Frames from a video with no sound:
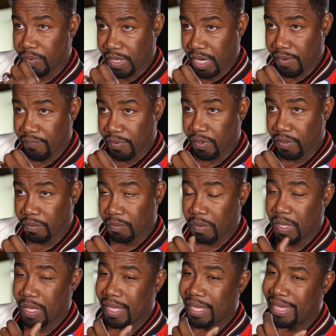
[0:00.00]
whatever,
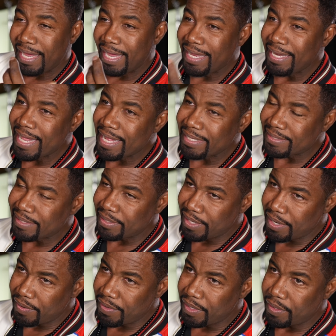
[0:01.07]
in that
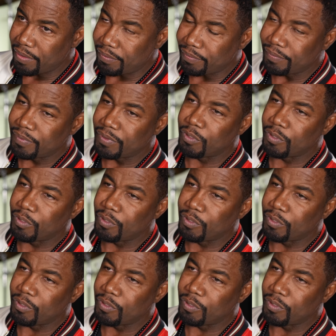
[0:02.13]
scenario,